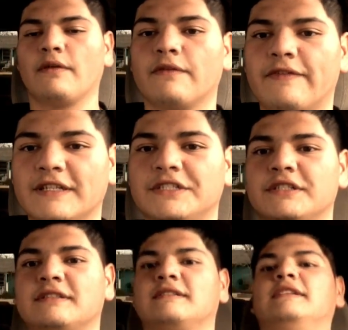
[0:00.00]
Fix your
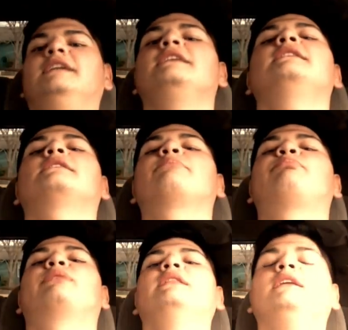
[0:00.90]
seat
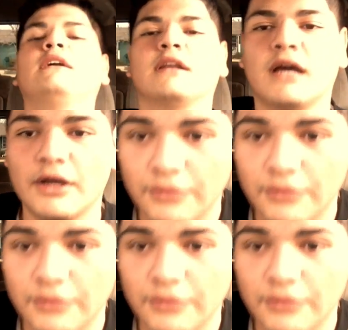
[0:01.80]
depending on how